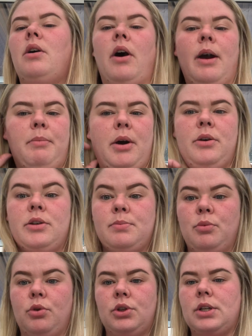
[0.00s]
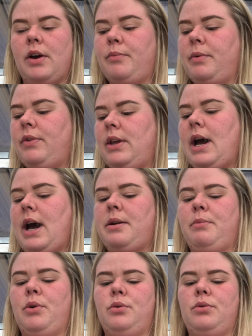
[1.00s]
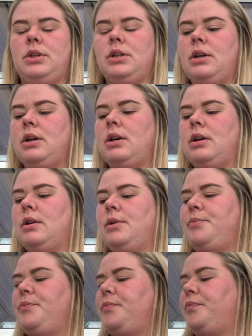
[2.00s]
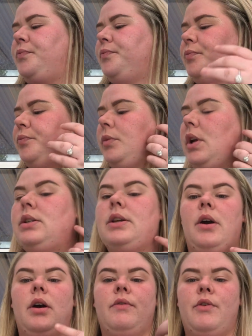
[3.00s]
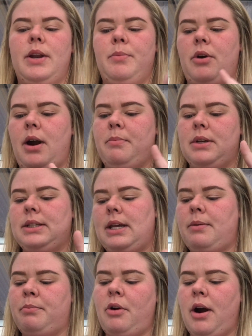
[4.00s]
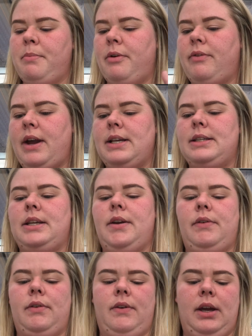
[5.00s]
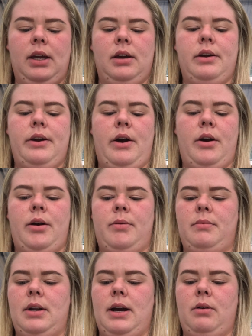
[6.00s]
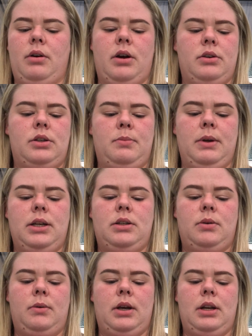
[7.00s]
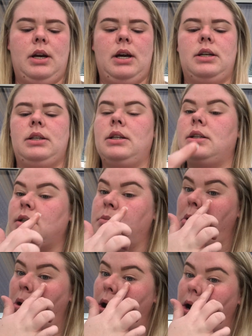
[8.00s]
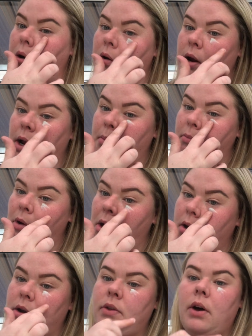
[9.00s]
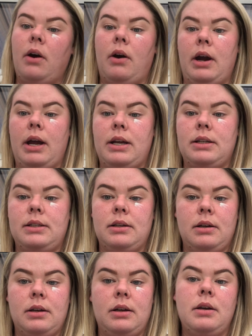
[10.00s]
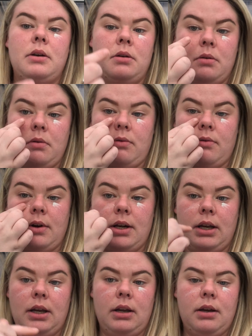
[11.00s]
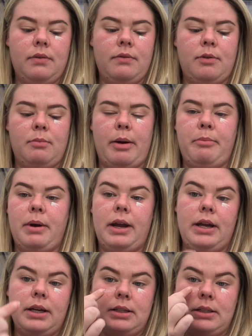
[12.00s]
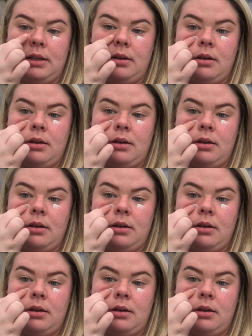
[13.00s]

I post more stuff with the animals. So I've already primed my face and everything. I'm now going to be adding some eye cream under the eyes, ready for my base.